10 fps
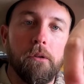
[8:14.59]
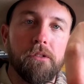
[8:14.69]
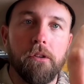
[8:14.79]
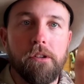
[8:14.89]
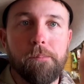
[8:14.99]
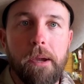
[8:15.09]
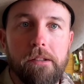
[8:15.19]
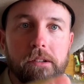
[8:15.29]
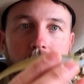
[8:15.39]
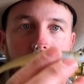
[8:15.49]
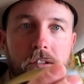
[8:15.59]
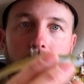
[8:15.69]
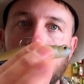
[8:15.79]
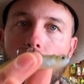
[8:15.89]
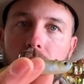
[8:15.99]
So this bait's going to sit
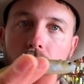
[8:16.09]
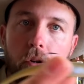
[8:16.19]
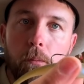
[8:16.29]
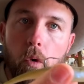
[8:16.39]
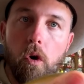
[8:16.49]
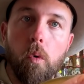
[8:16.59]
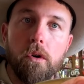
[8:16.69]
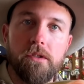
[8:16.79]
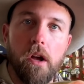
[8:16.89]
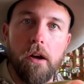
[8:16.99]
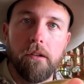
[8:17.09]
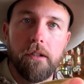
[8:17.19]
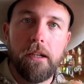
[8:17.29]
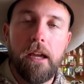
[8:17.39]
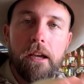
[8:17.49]
more
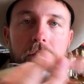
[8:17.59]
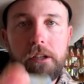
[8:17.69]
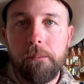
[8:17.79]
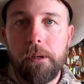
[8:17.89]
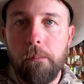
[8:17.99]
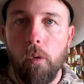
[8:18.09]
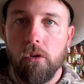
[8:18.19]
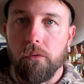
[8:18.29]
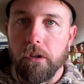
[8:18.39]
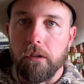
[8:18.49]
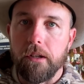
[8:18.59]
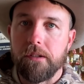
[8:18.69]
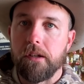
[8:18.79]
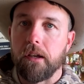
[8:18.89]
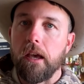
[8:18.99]
horizontally. It's going to be more
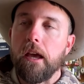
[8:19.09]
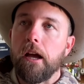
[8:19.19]
realistic.